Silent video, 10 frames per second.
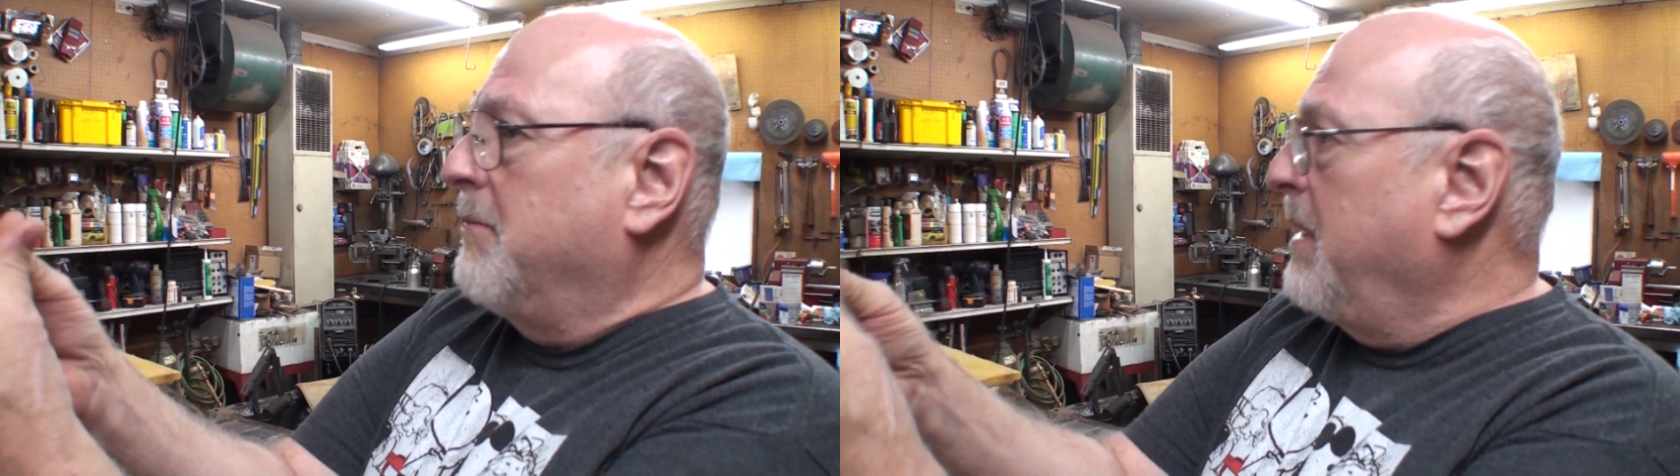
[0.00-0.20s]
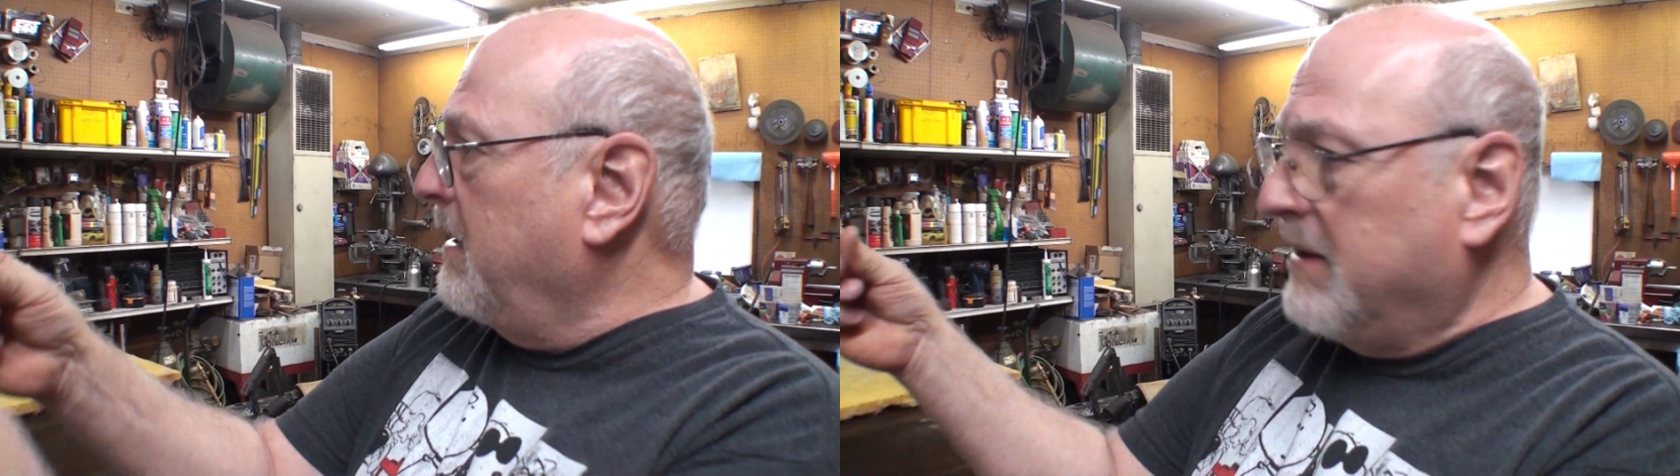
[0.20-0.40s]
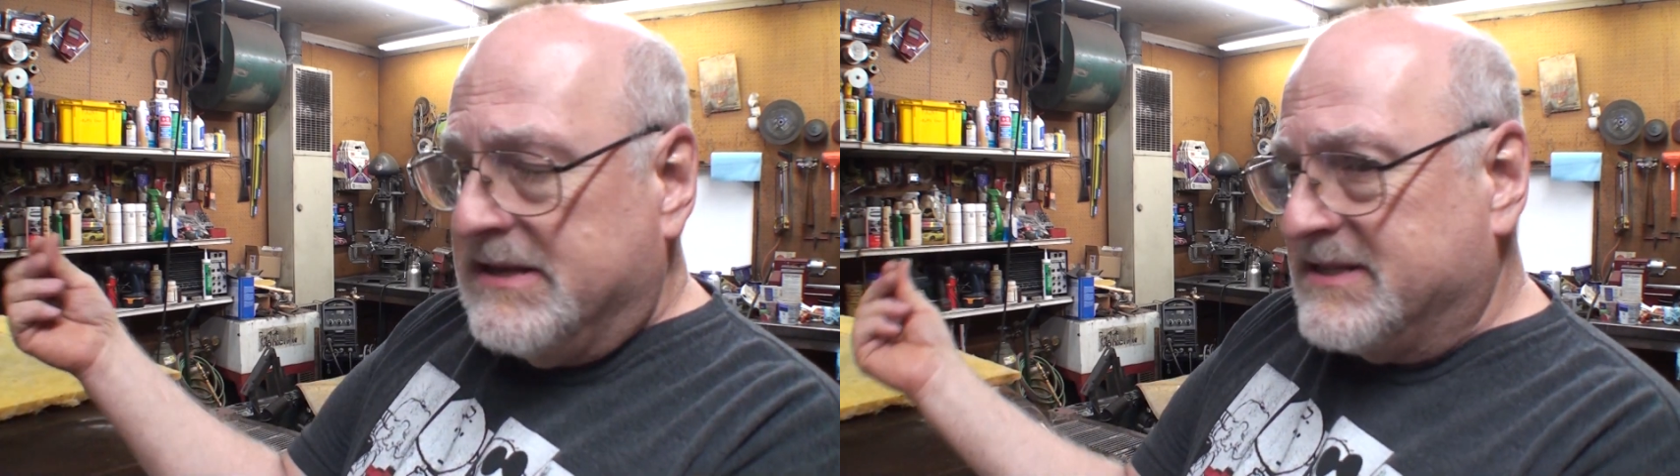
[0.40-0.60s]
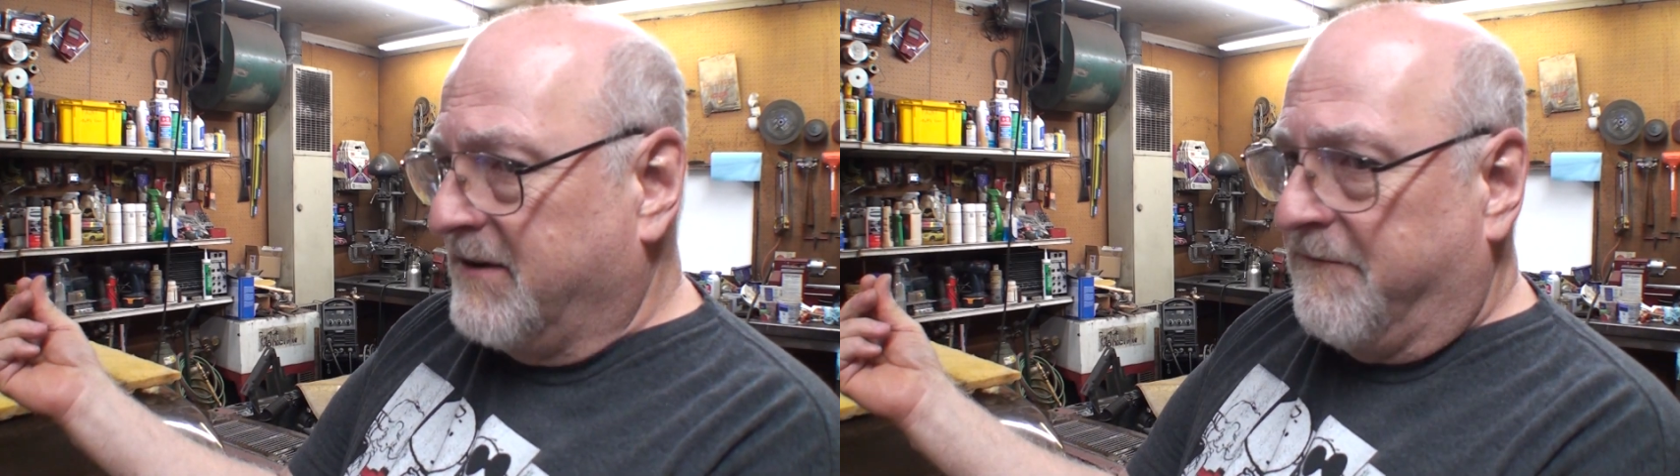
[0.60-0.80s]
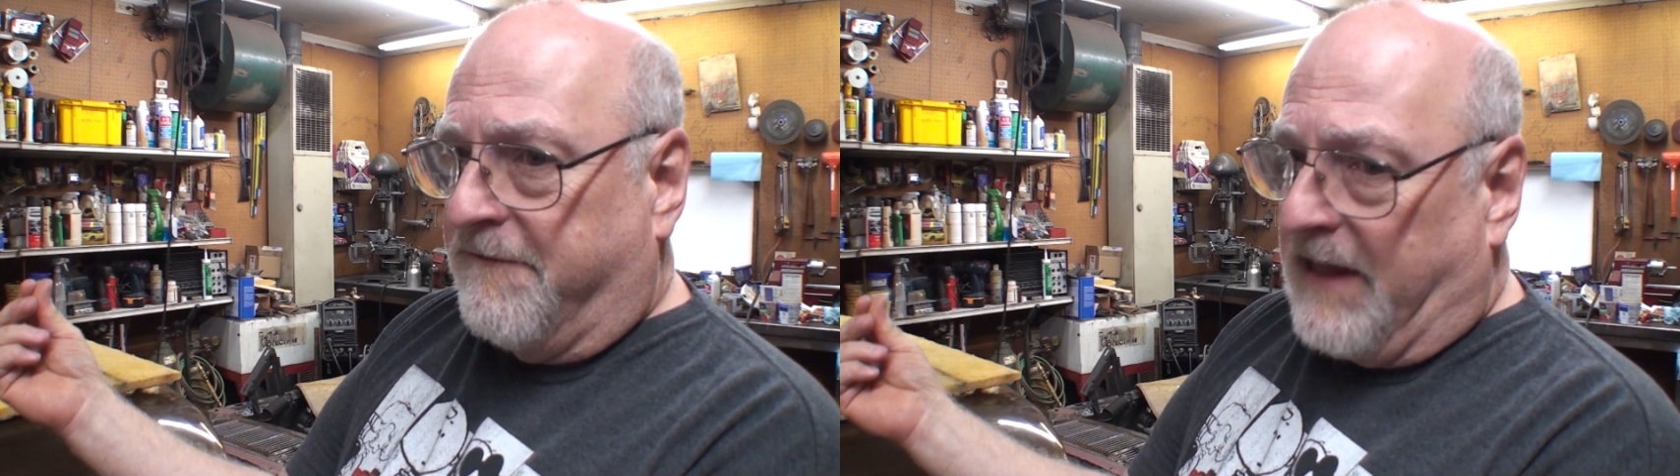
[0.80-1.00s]
the metal
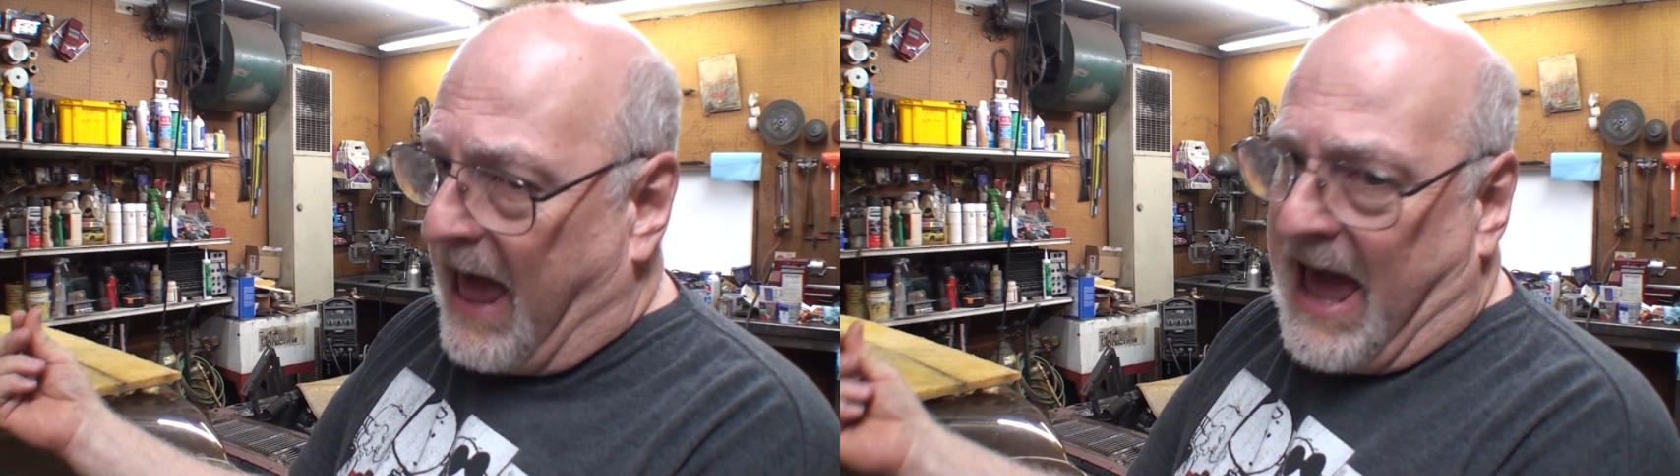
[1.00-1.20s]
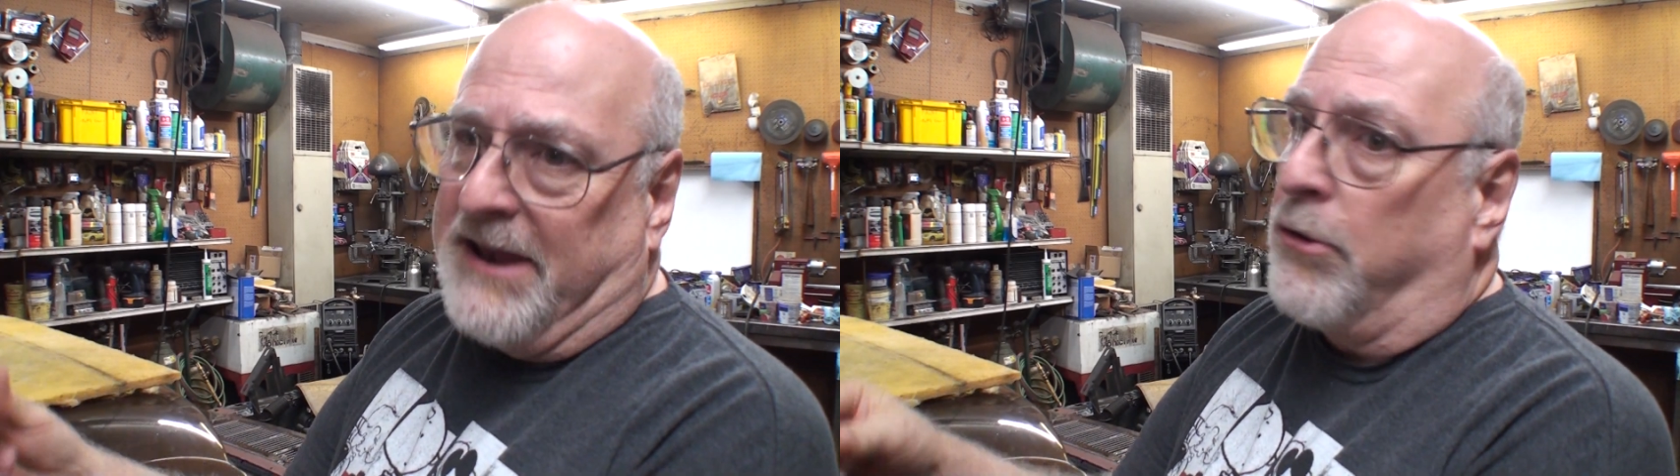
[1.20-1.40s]
isn't flat